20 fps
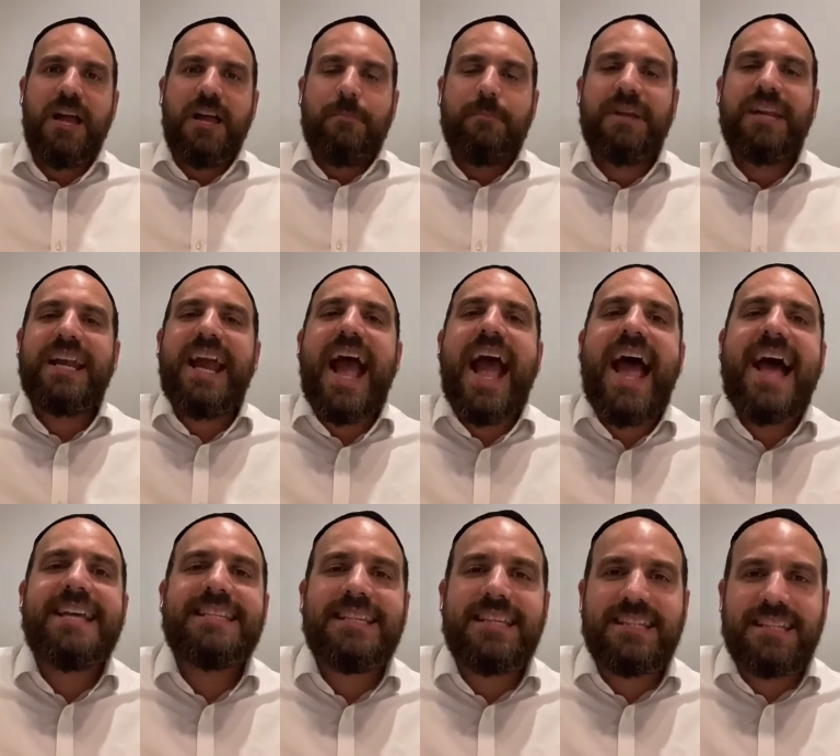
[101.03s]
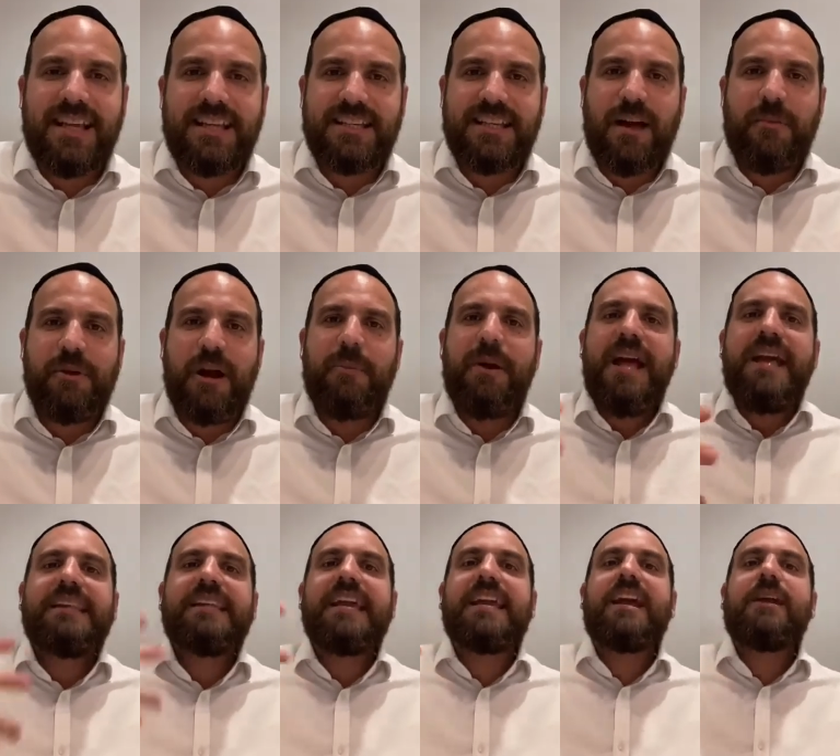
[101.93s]
Meaning as the sun's coming up,
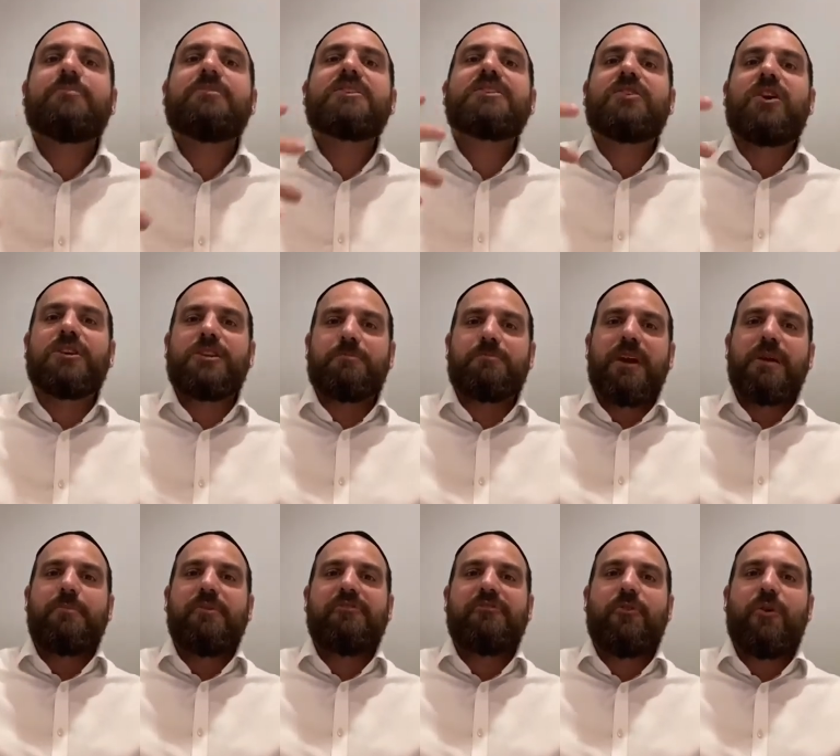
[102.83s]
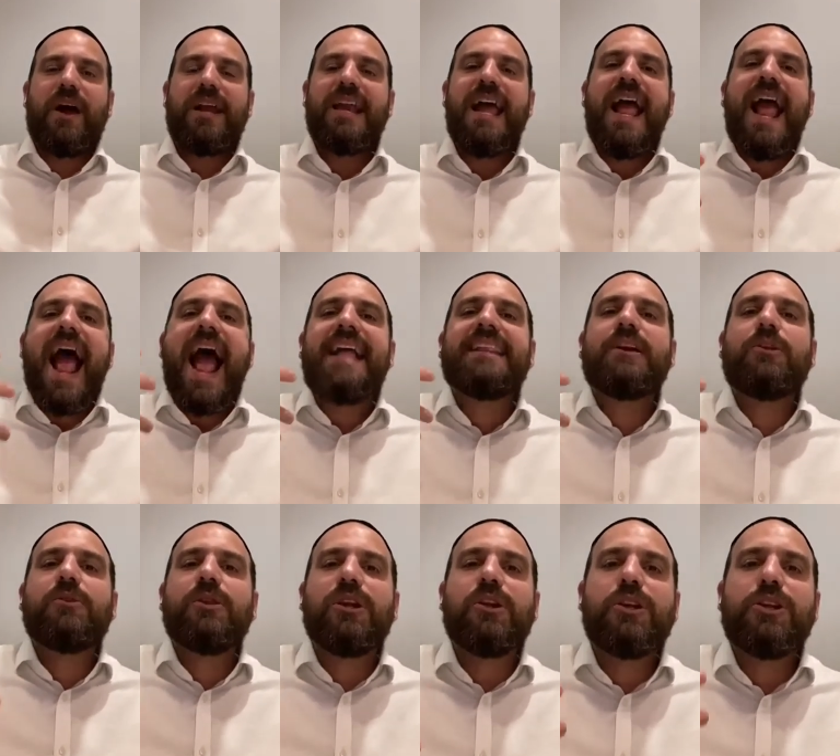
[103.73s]
they get up to start to pray beforehand and they're
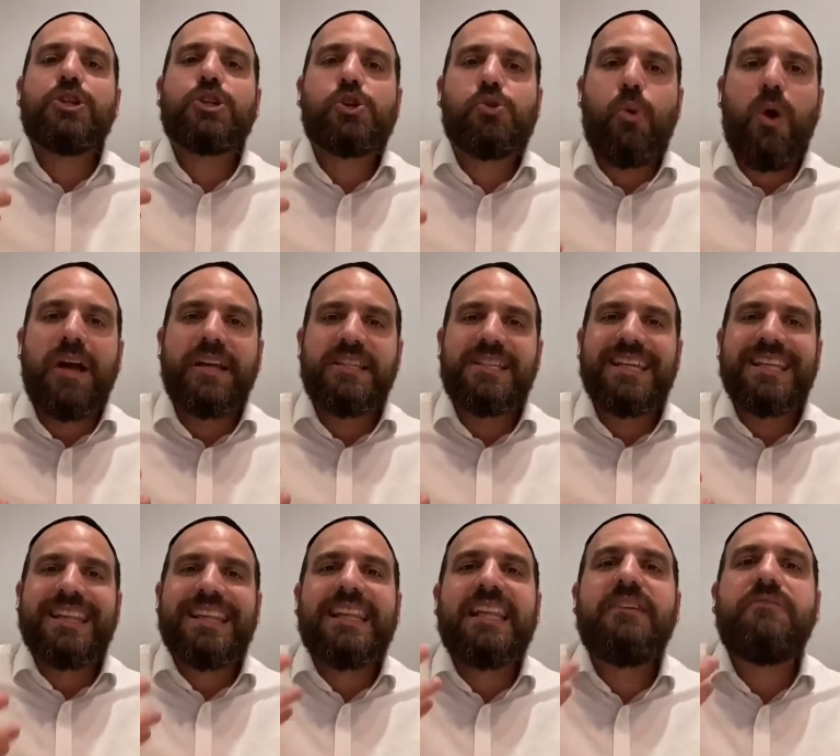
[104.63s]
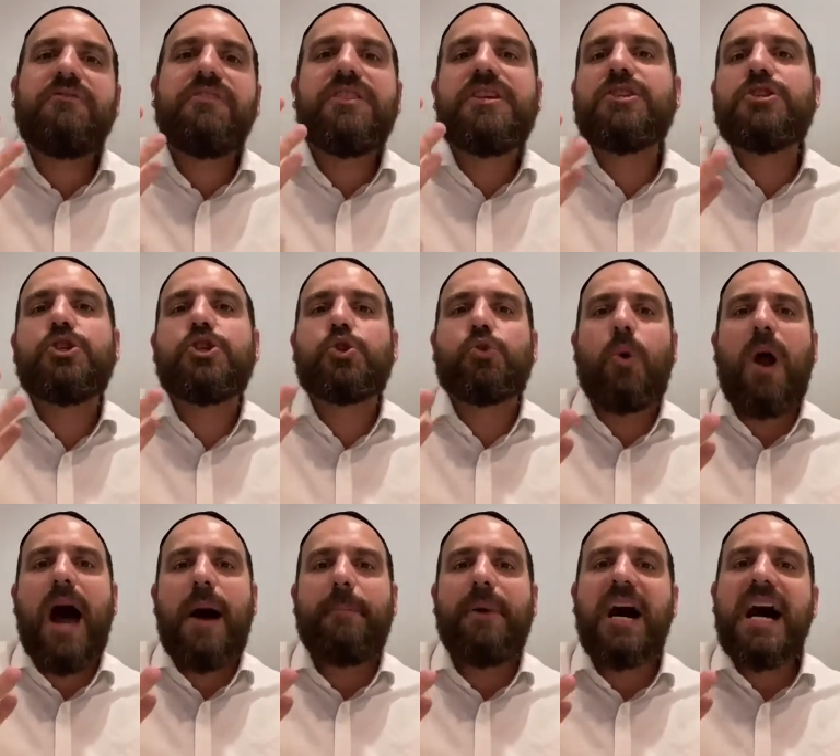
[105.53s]
literally trying to live this
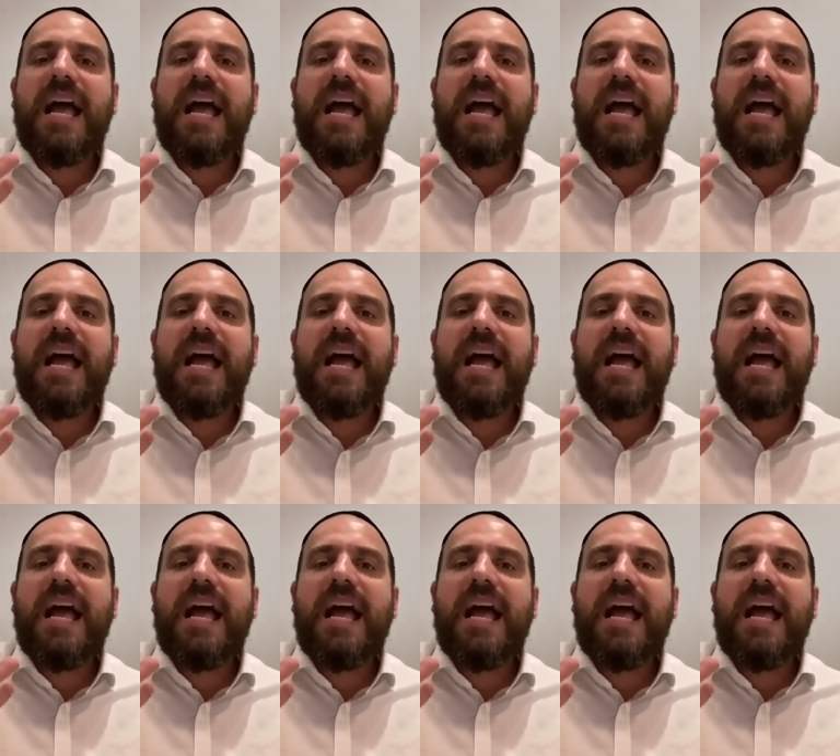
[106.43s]
drama